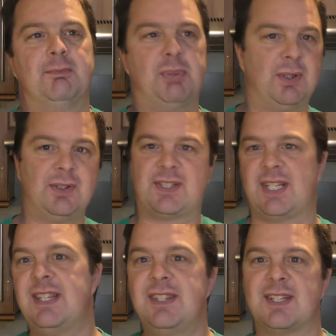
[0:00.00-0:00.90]
pulls
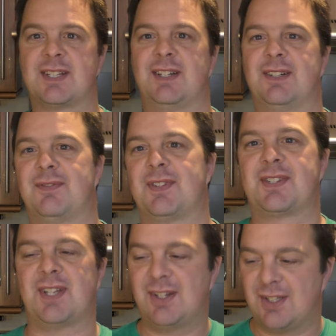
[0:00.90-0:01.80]
in the kind of the
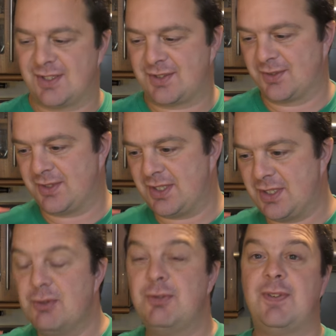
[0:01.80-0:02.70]
sunlight or
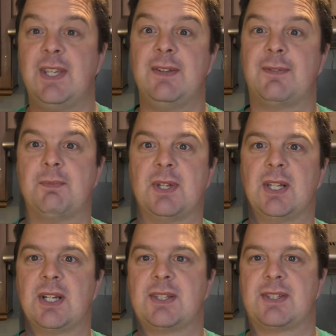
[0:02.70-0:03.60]
the UV from the
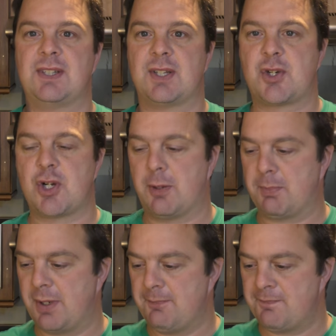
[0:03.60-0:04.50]
lights in the
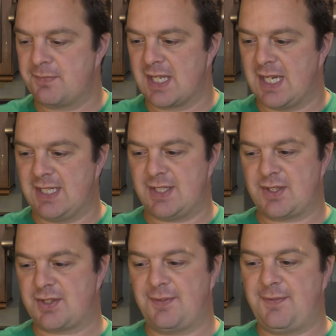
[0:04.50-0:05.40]
shop and it
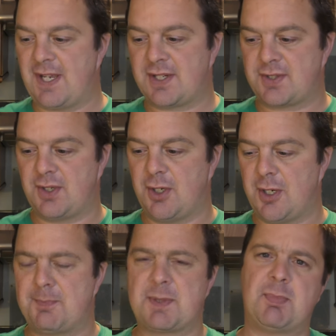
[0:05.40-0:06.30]
just affects the hops.